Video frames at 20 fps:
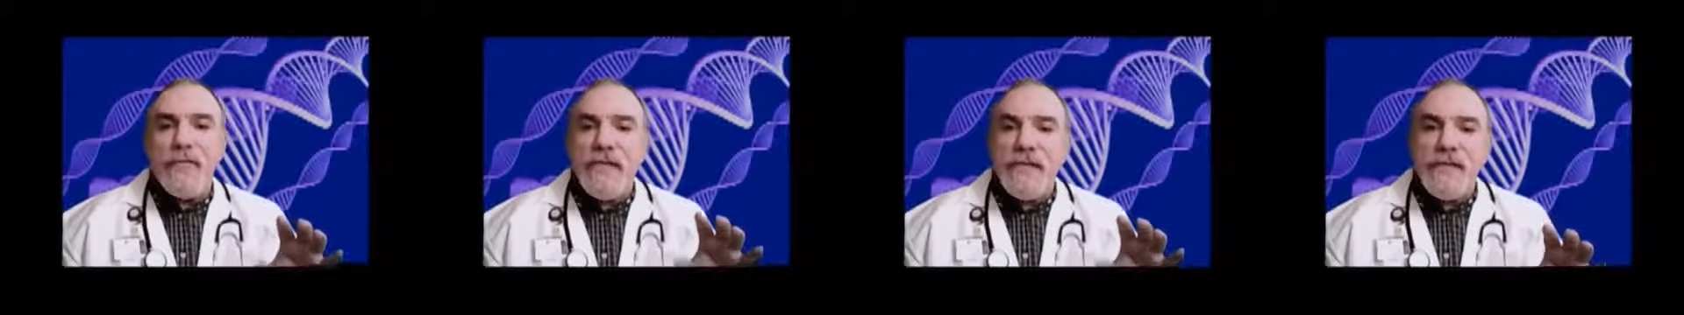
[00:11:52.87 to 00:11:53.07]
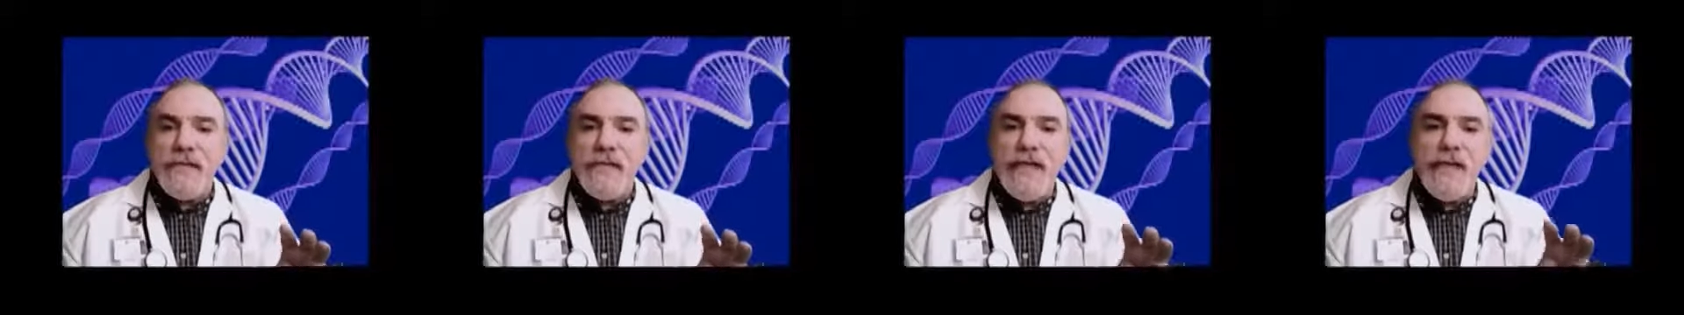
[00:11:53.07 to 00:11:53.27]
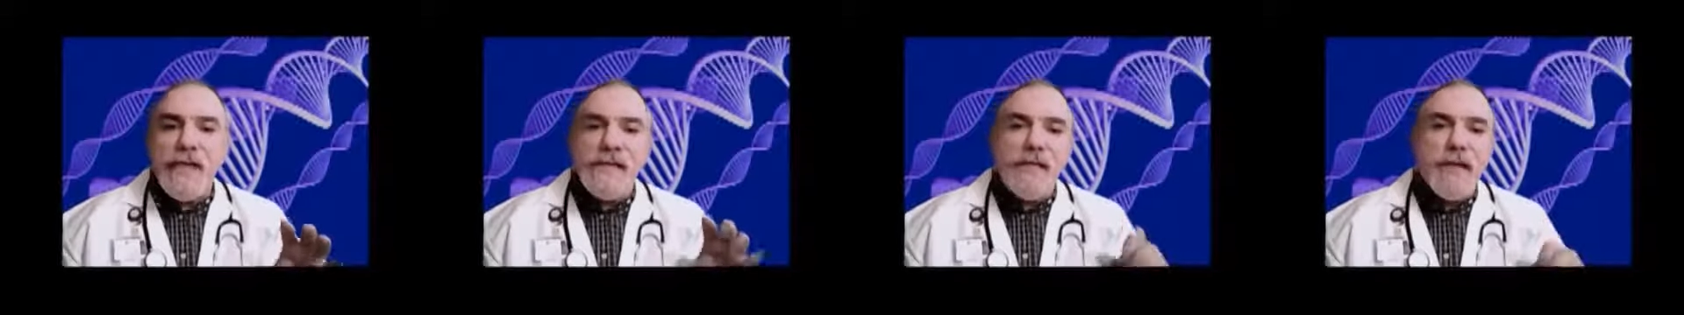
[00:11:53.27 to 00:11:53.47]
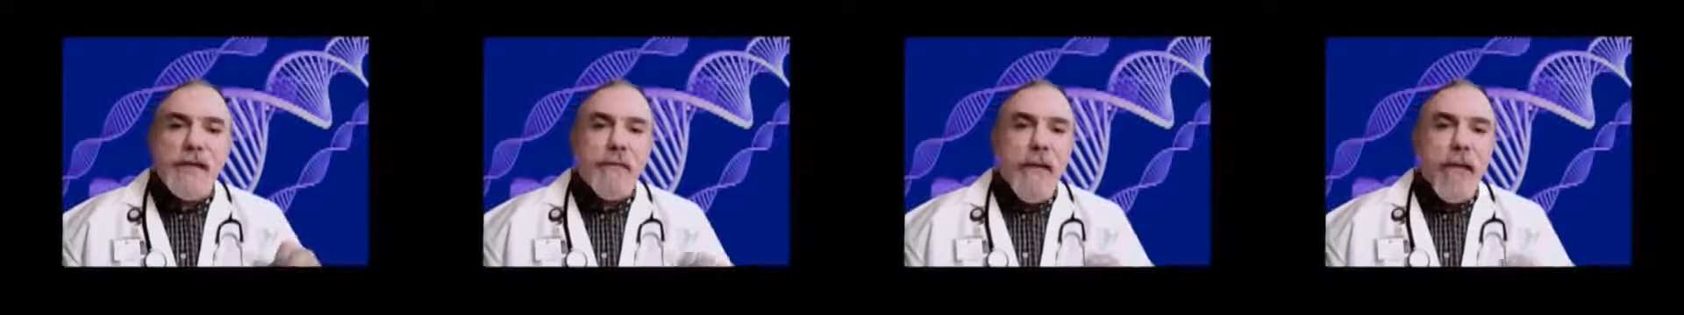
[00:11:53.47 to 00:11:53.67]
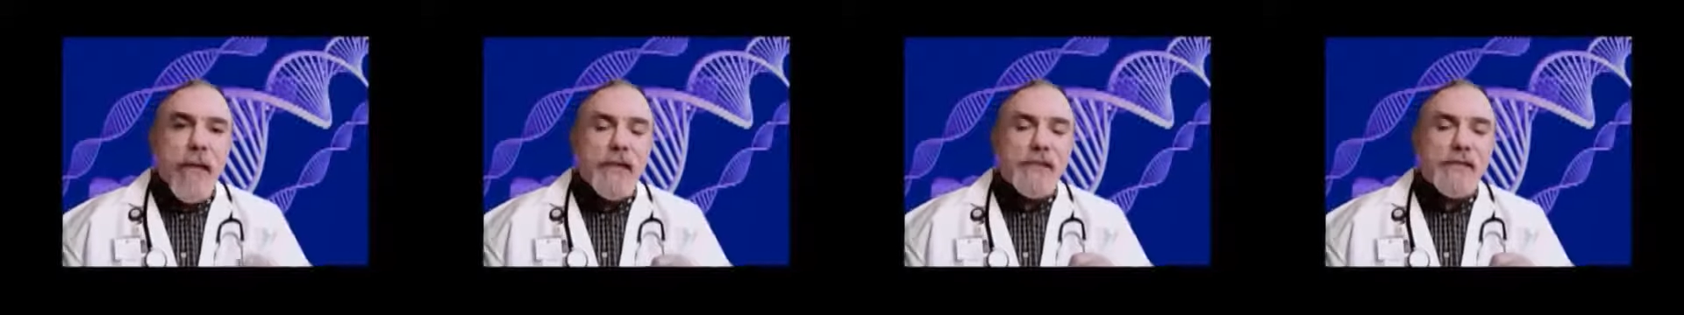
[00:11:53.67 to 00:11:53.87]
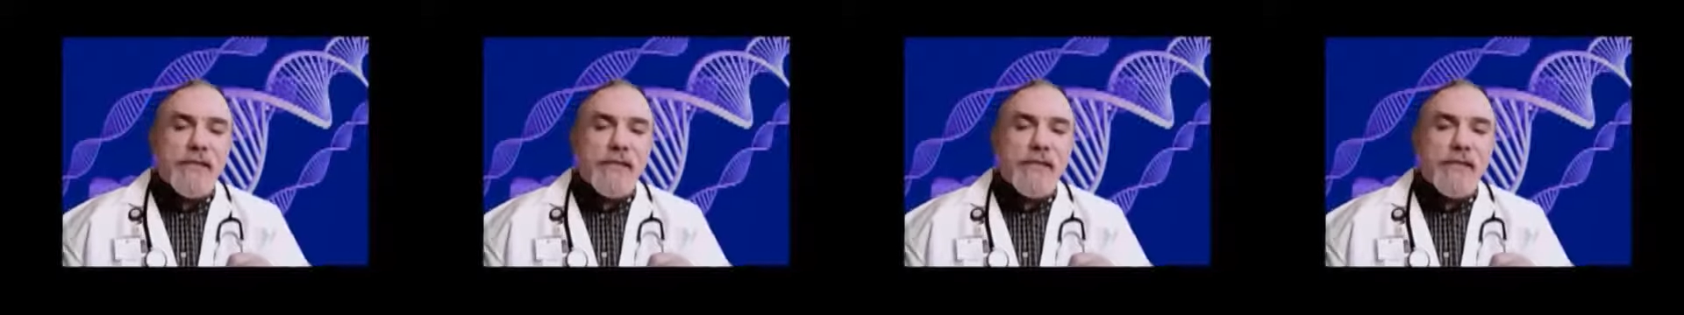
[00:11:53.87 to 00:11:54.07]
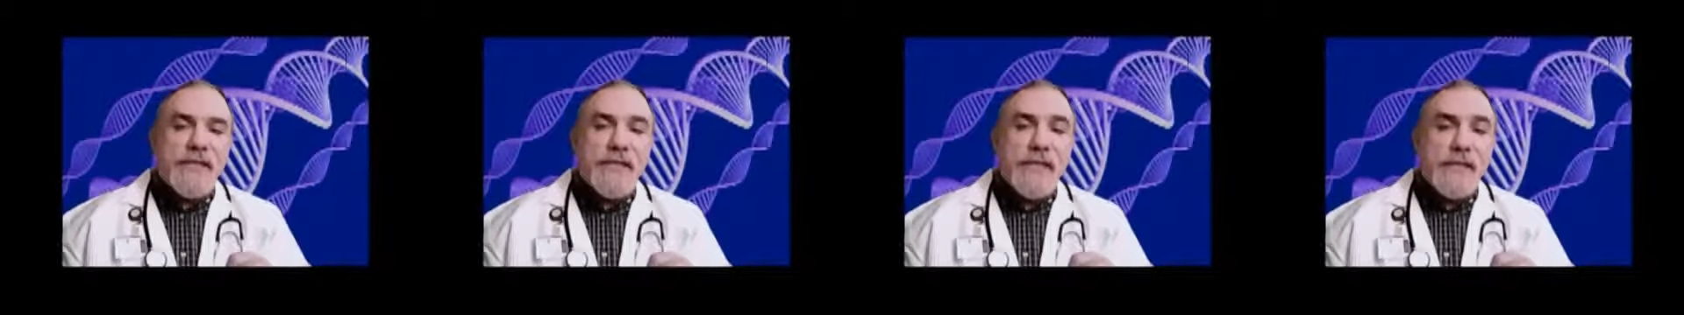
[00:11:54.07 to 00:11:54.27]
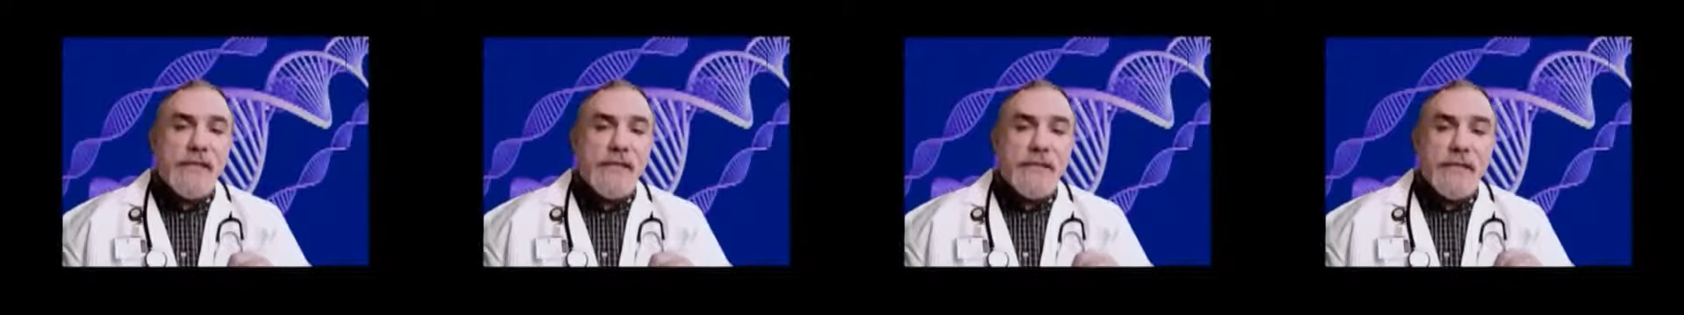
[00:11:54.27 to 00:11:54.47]
disease and imbalance
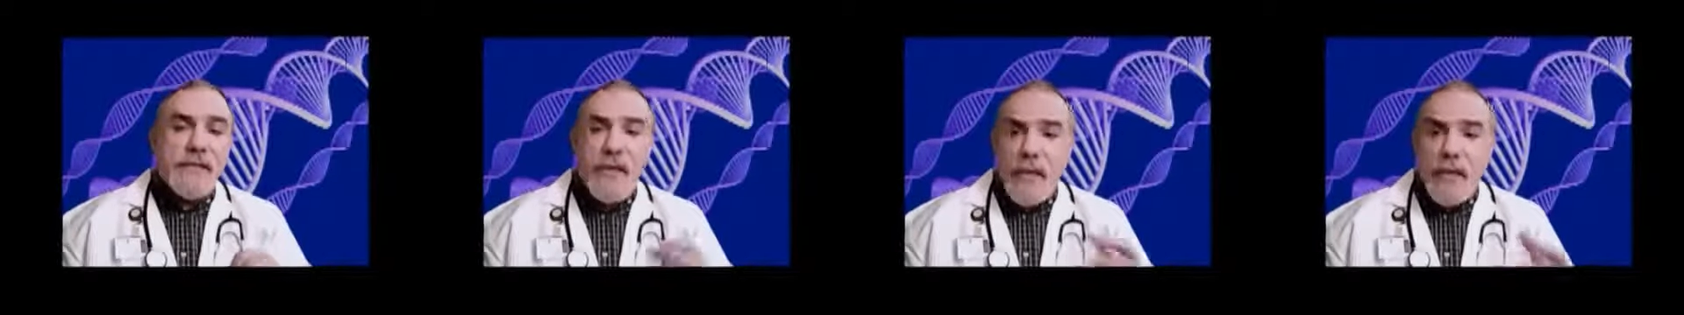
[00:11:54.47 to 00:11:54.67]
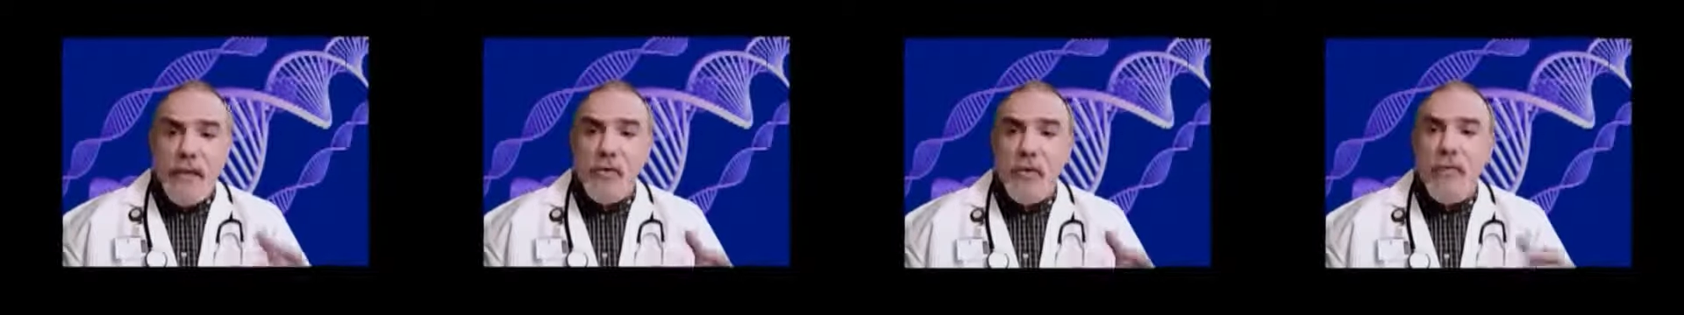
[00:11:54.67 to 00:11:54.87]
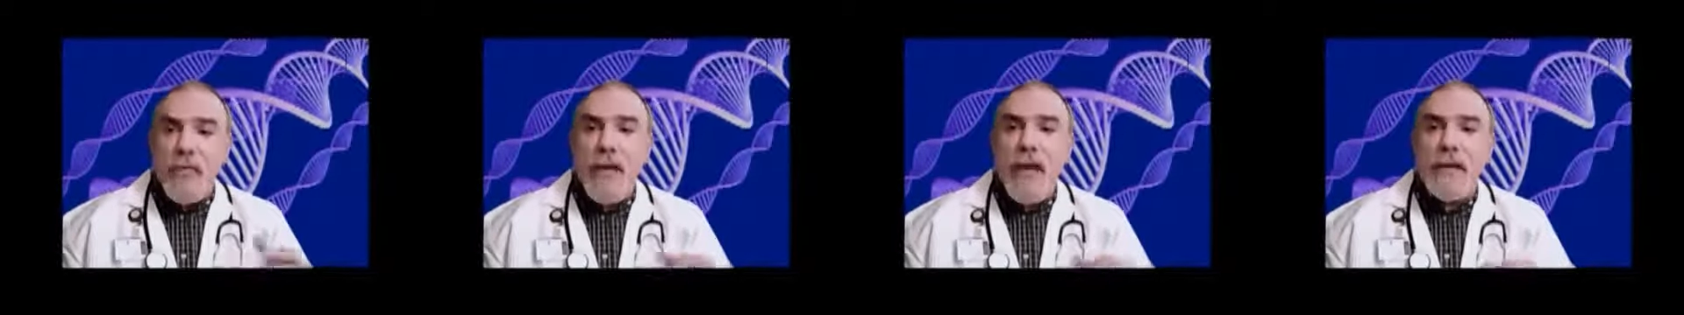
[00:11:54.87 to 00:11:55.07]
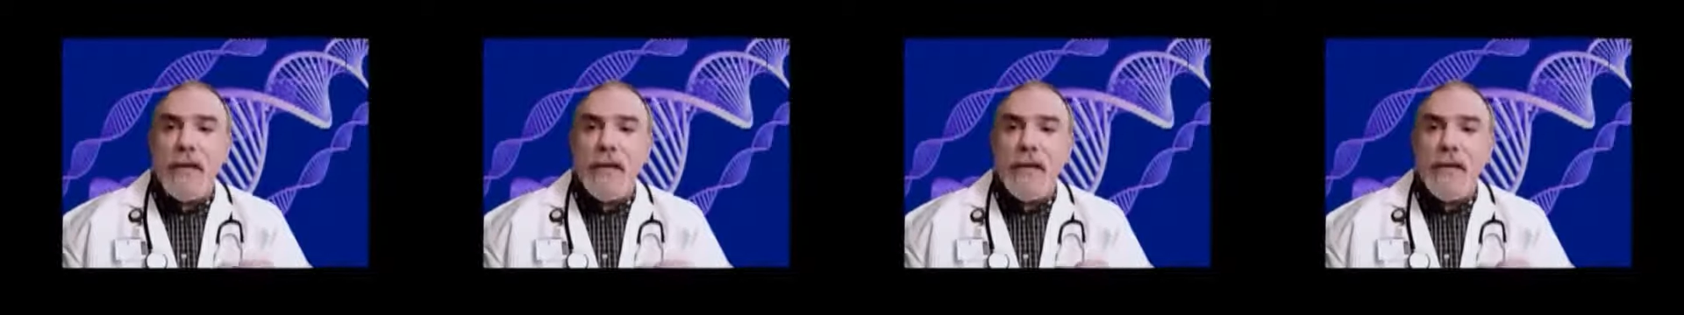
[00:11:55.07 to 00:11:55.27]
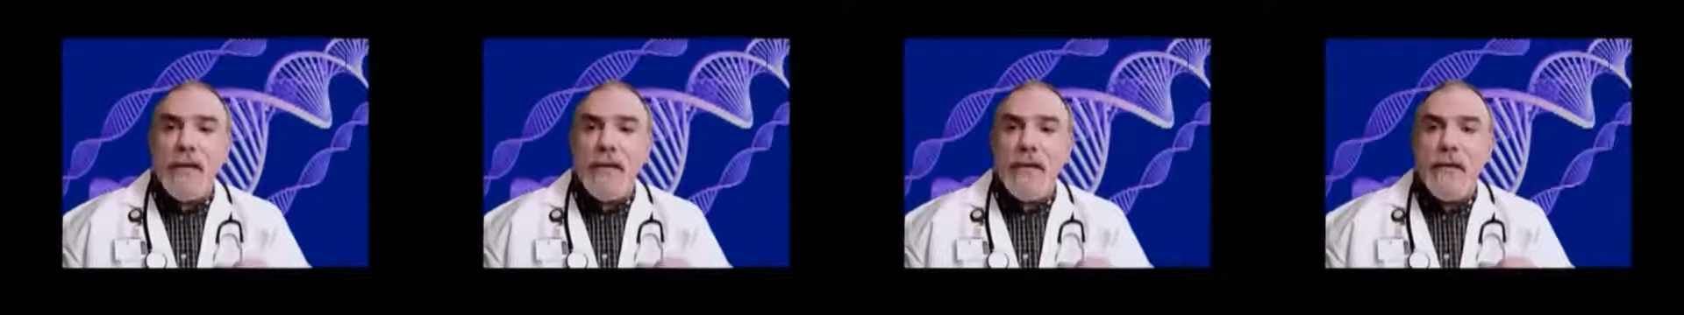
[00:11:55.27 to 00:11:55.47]
exists in your body.